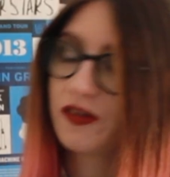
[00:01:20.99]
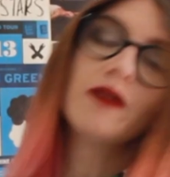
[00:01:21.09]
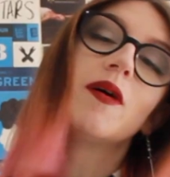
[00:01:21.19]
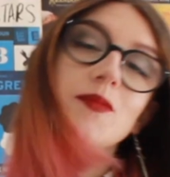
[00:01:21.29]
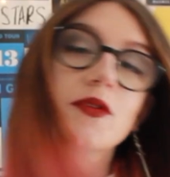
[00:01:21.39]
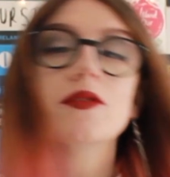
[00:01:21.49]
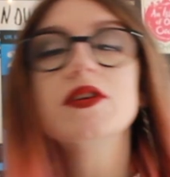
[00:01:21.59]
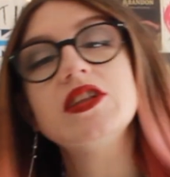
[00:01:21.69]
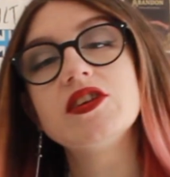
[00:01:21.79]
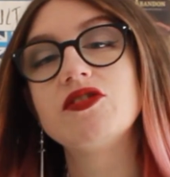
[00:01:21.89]
So I'm
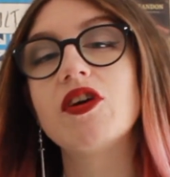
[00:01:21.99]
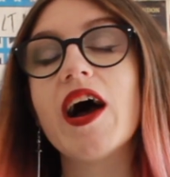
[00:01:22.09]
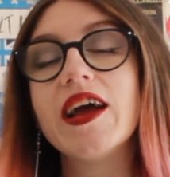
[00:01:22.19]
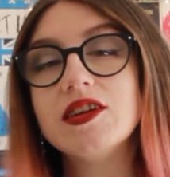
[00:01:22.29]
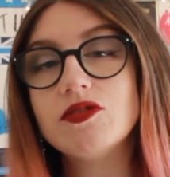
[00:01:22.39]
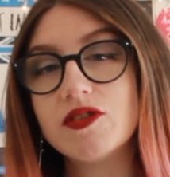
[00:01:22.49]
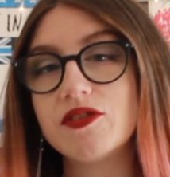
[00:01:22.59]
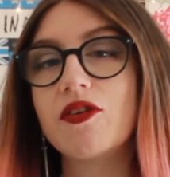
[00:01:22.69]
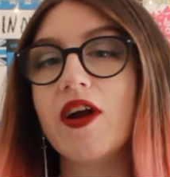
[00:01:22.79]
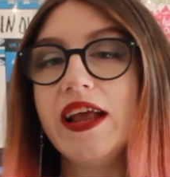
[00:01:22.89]
going to try and
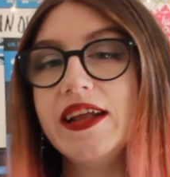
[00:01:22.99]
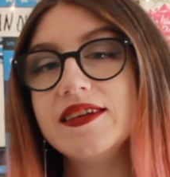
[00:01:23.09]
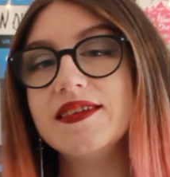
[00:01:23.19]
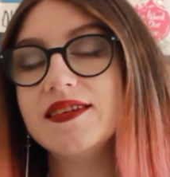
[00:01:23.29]
refrain,